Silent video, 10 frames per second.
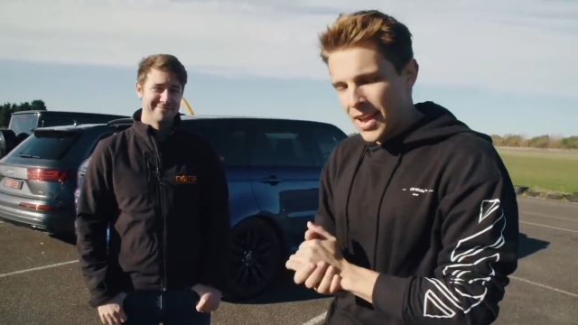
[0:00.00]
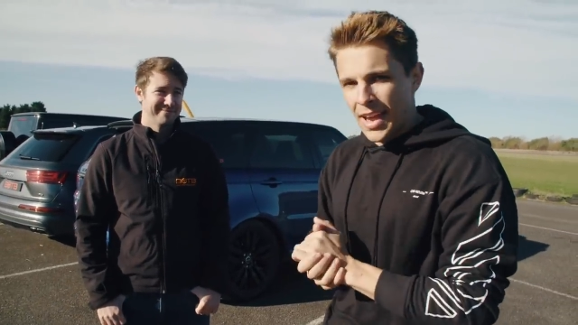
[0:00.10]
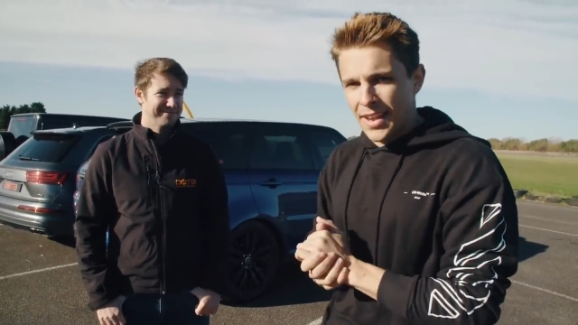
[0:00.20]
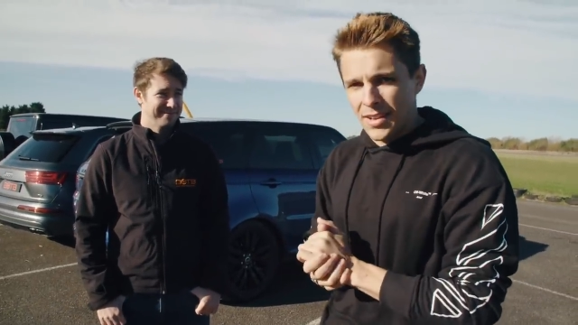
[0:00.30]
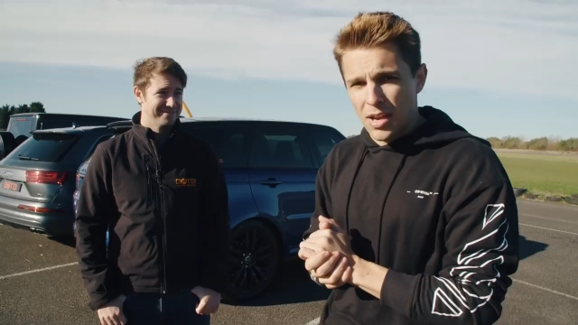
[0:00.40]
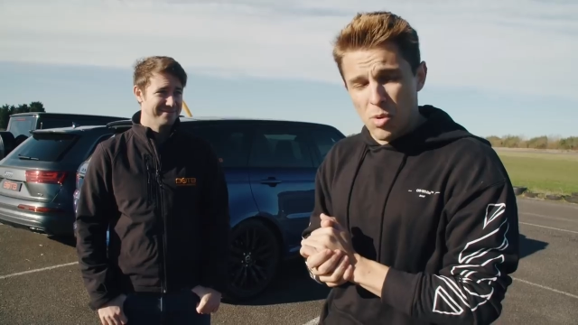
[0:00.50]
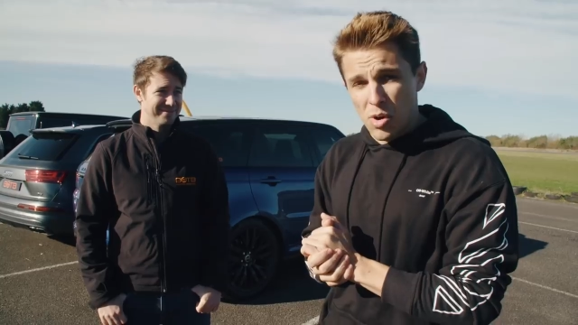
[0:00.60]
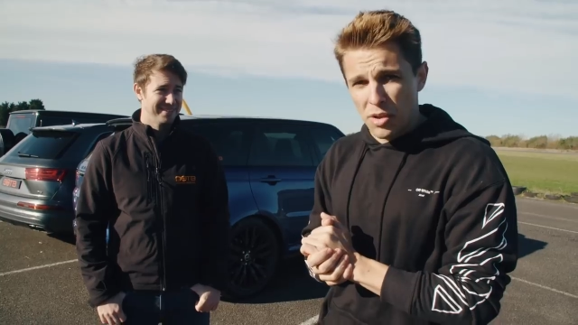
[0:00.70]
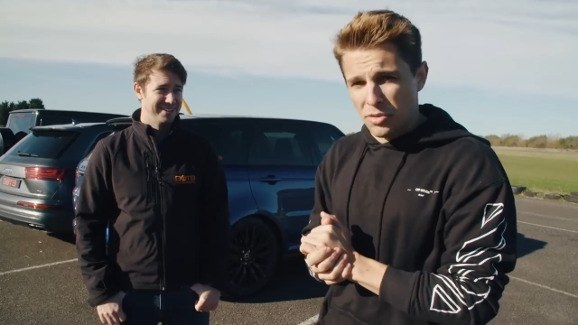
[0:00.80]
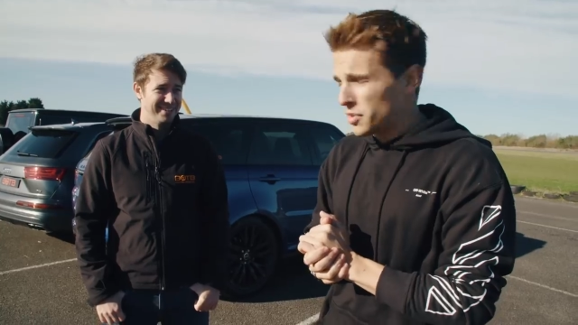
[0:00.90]
Speaker 1: And we'll
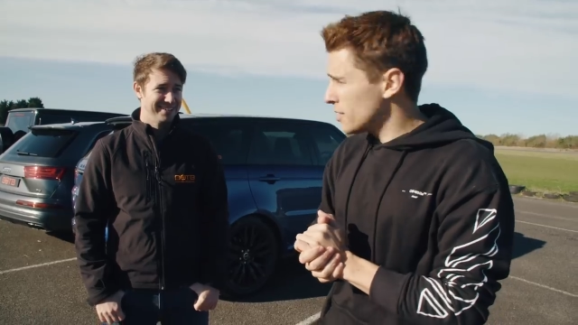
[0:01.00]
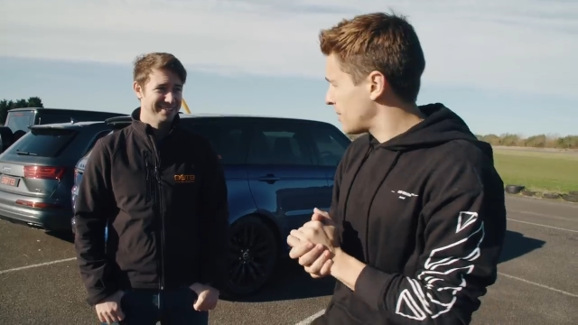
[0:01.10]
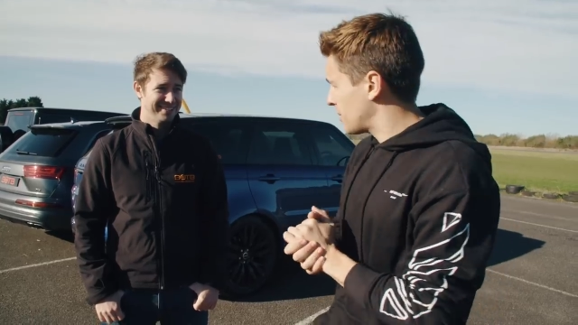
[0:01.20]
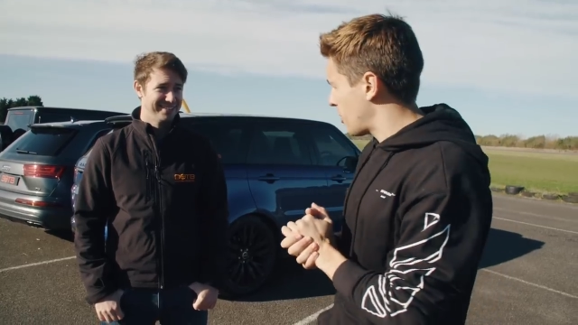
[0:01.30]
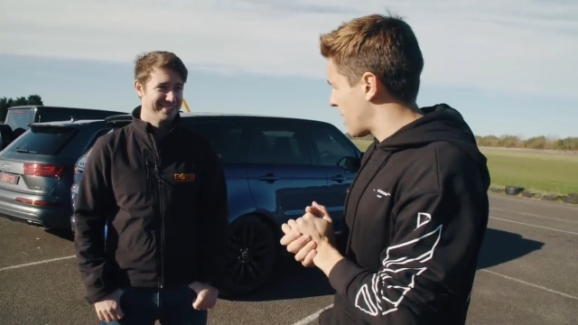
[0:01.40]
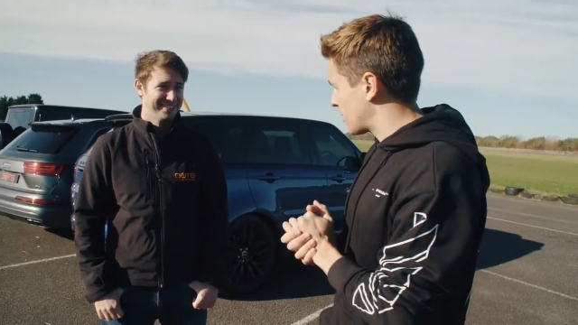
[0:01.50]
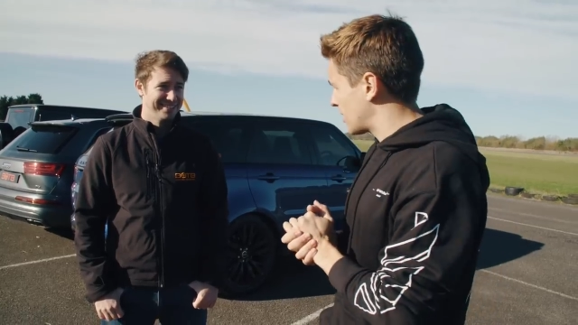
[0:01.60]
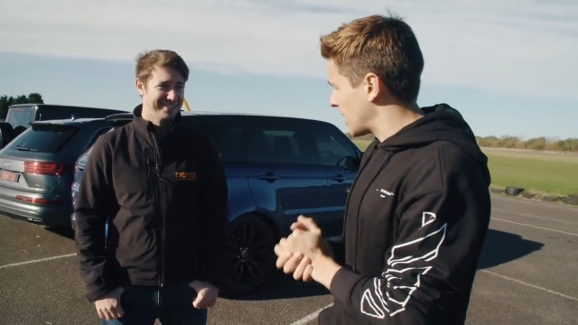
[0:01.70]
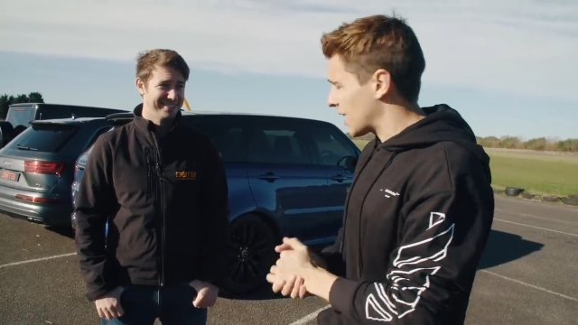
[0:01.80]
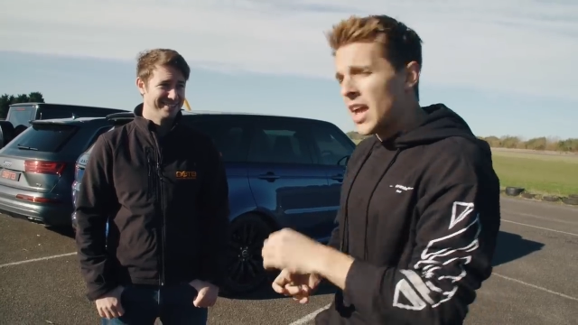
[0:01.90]
go through them and we'll have a
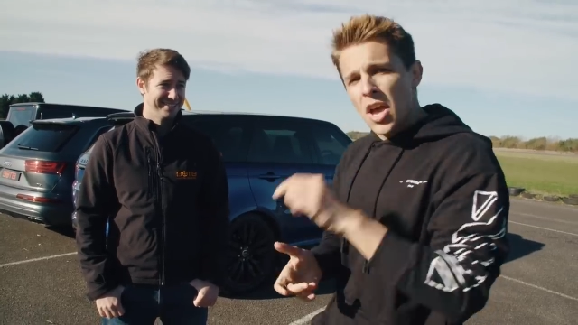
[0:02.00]
think.